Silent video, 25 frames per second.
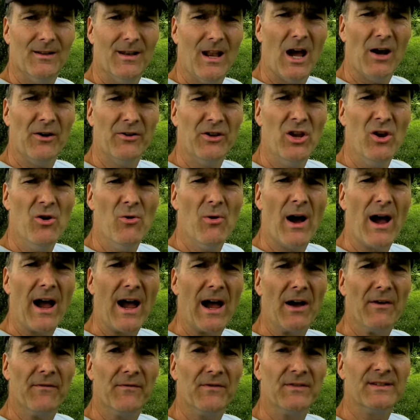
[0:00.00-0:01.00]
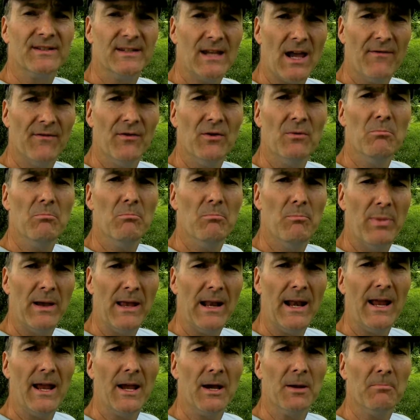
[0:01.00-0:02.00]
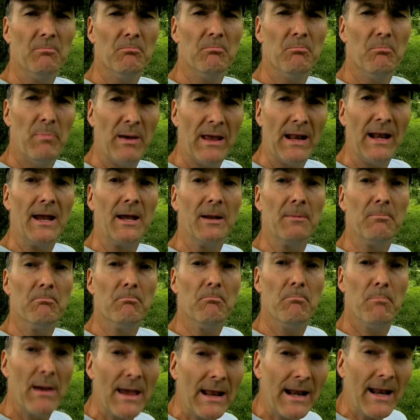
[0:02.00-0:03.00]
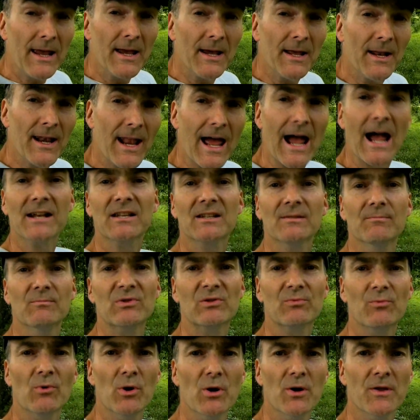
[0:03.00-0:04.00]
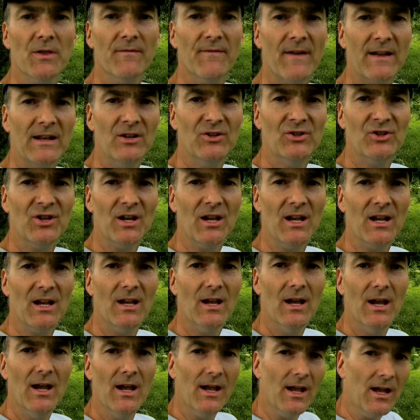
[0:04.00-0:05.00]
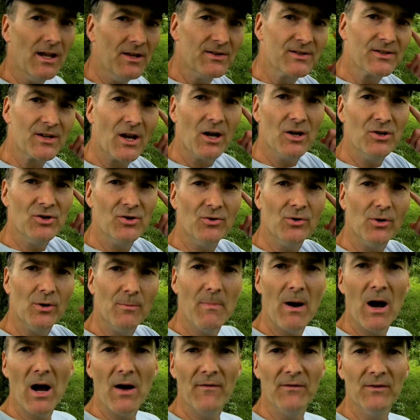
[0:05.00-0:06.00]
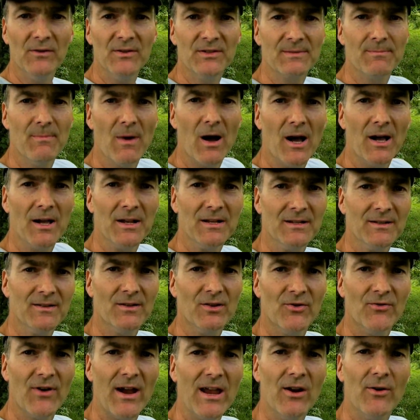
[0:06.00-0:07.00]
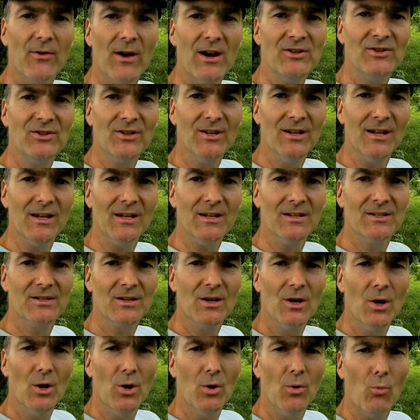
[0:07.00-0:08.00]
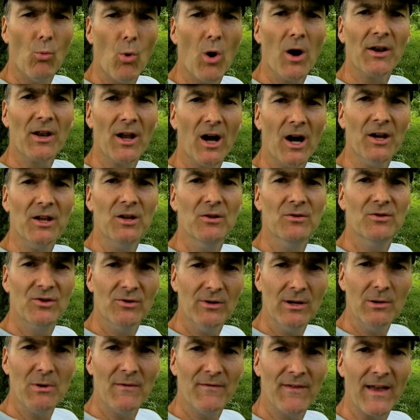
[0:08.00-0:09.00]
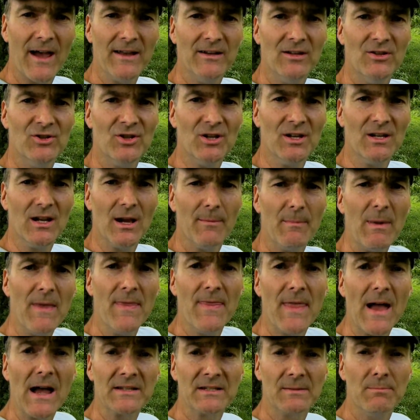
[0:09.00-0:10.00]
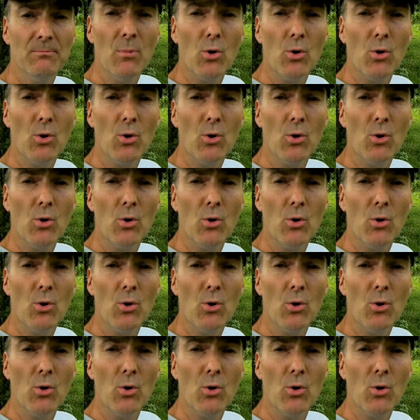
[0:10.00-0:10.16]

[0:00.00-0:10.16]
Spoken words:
Now you have 7 billion atoms worth of energy inside your marvelous mind. And the great question is, what are you doing with that energy? I mean, that's